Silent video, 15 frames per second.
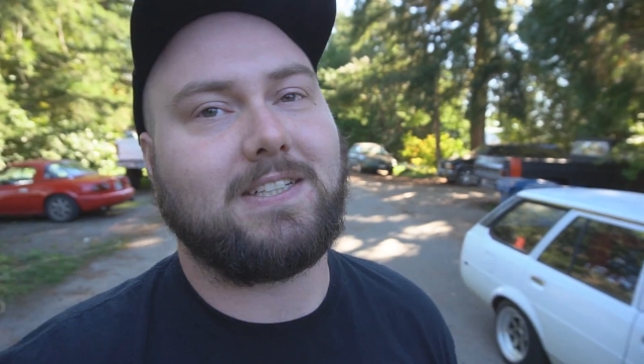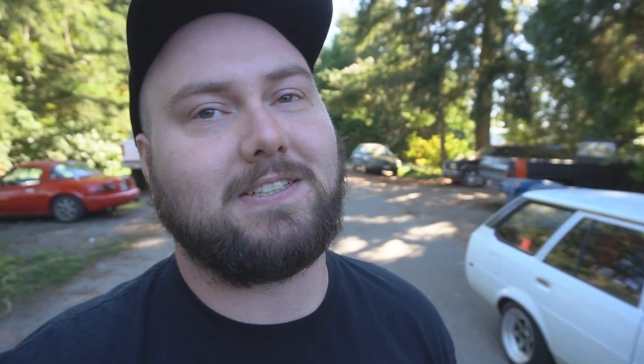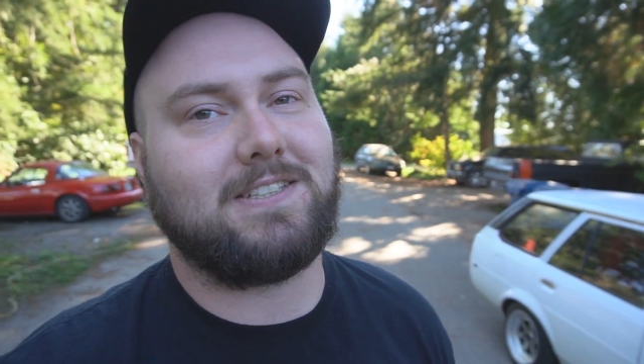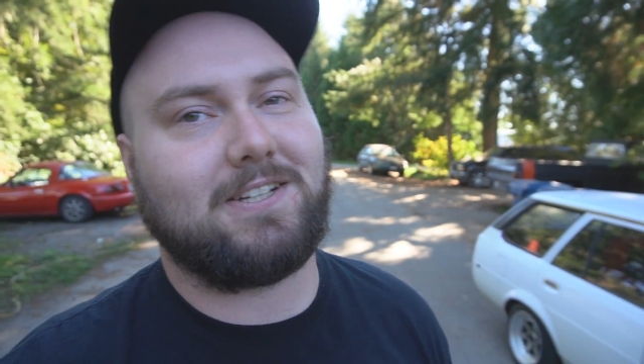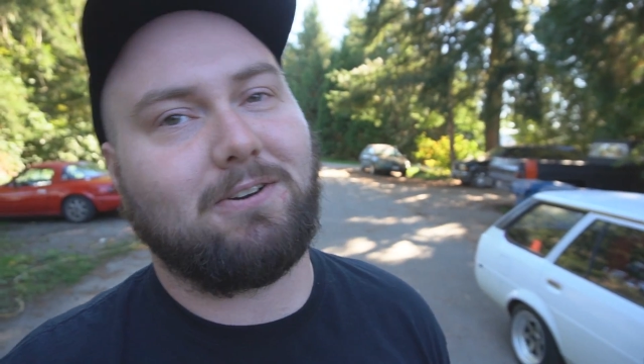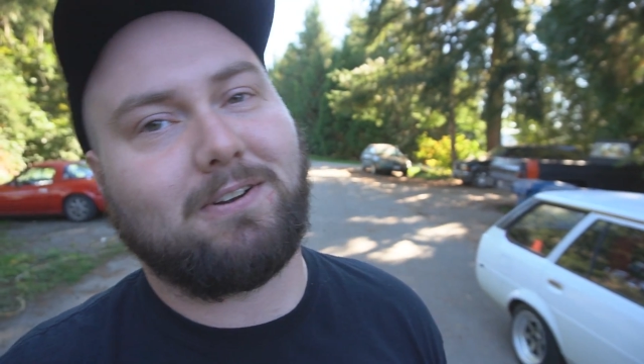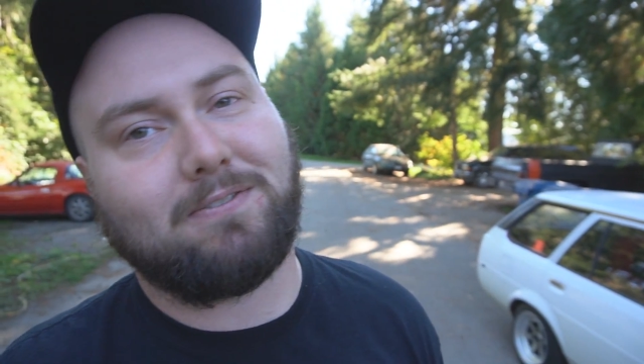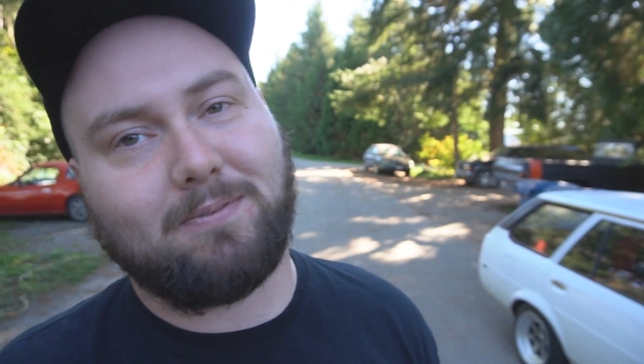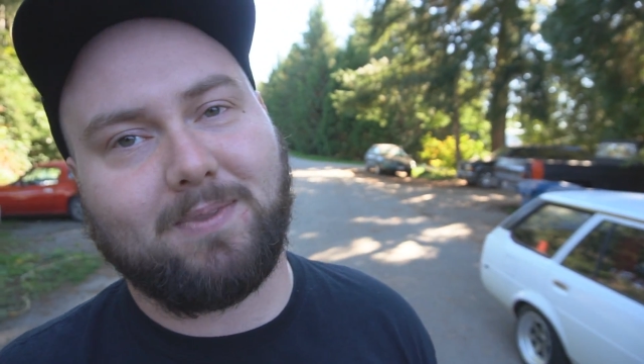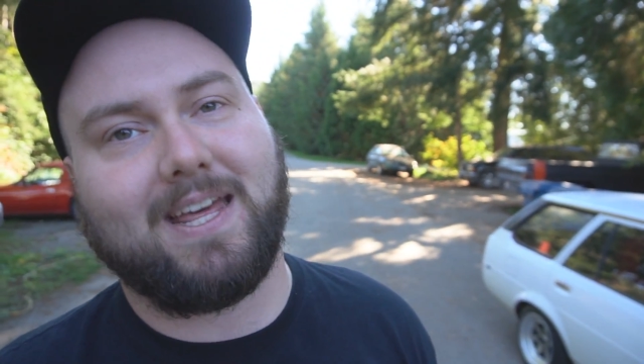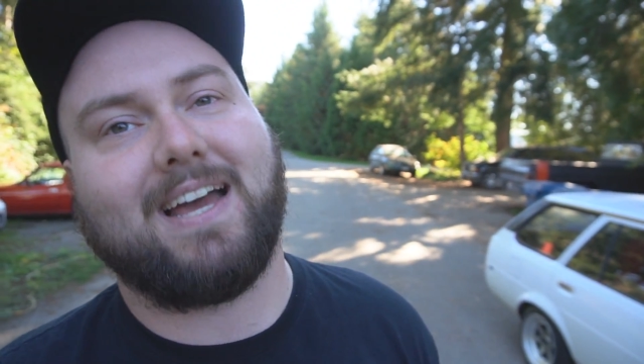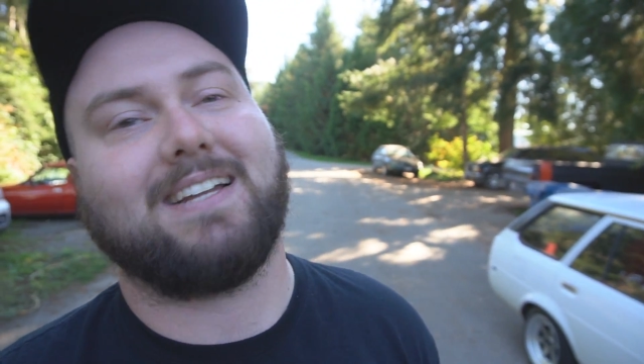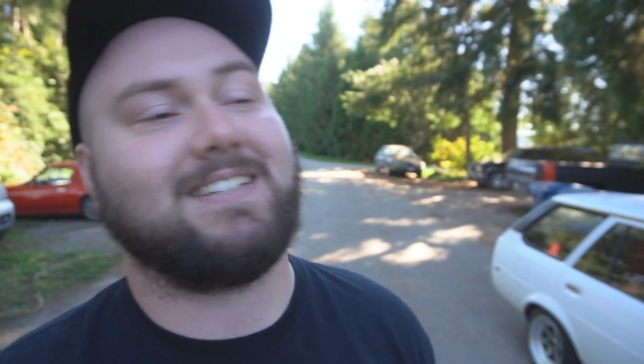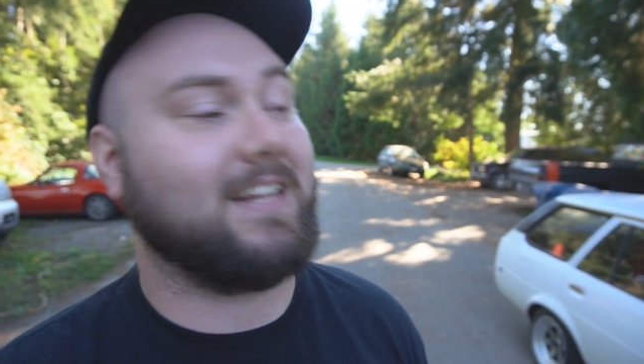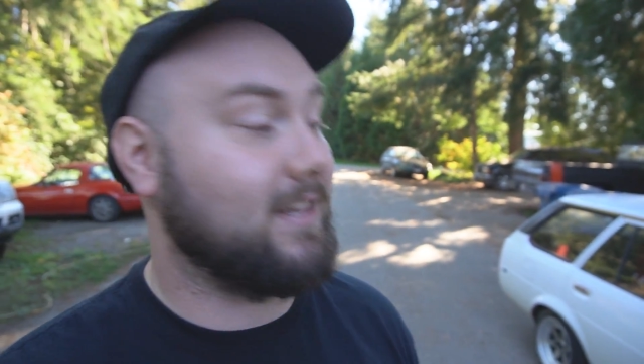So she's going from
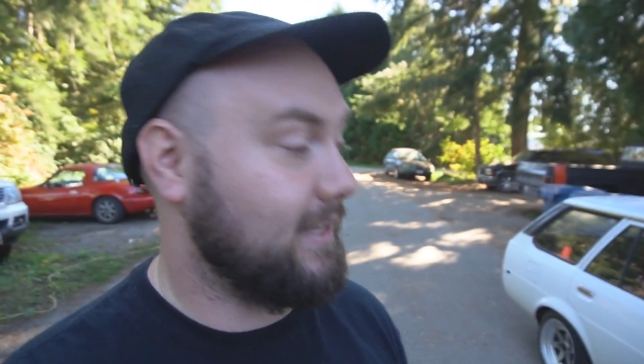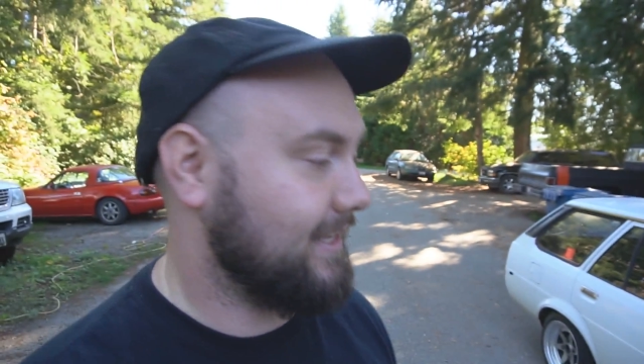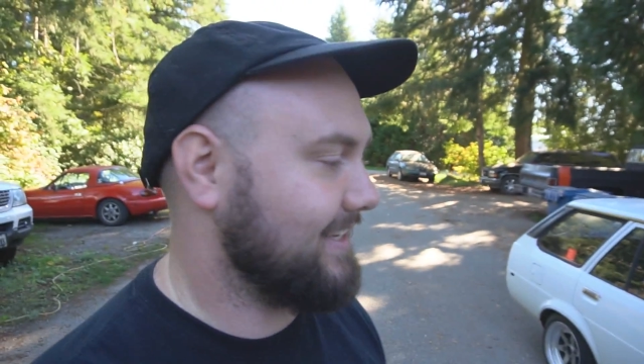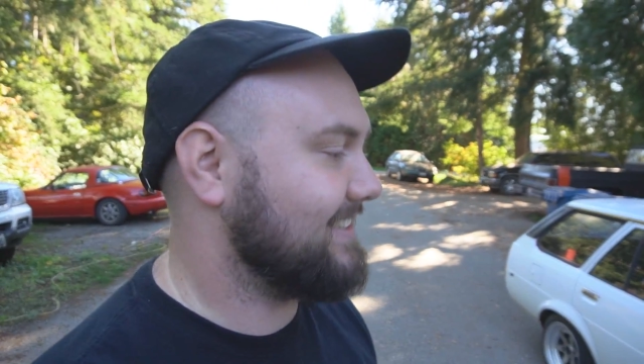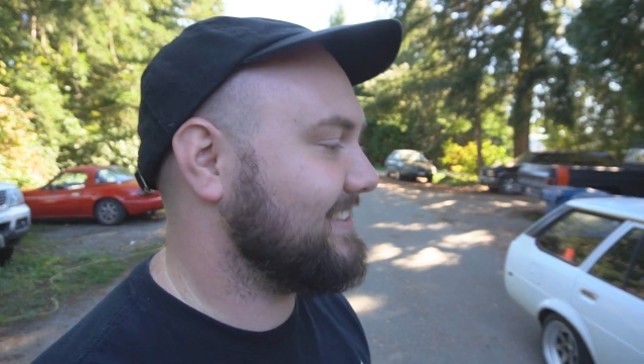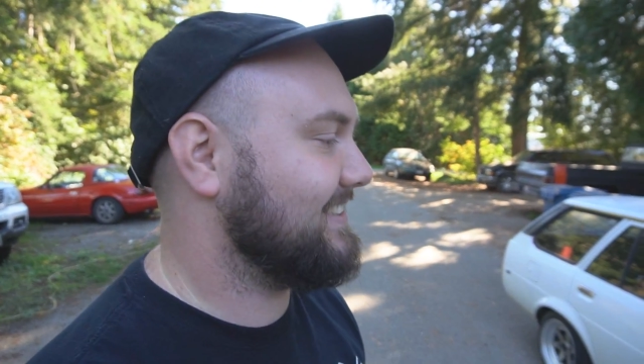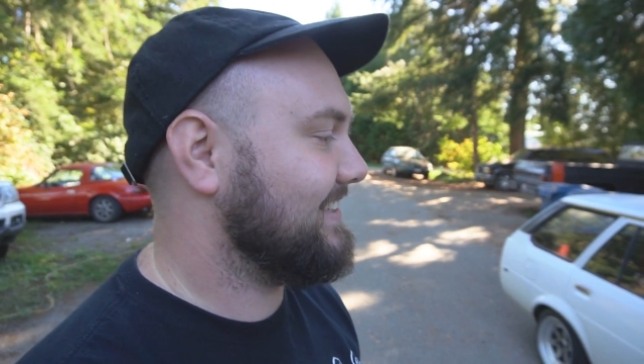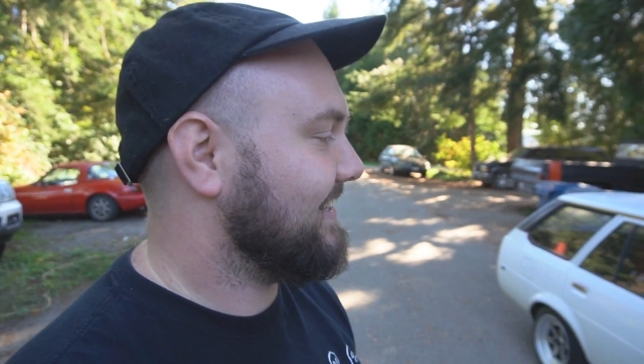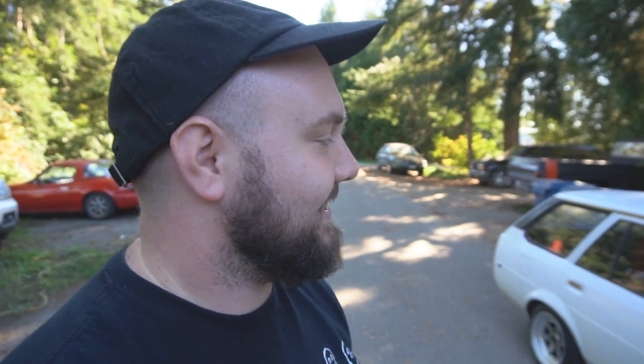that to this.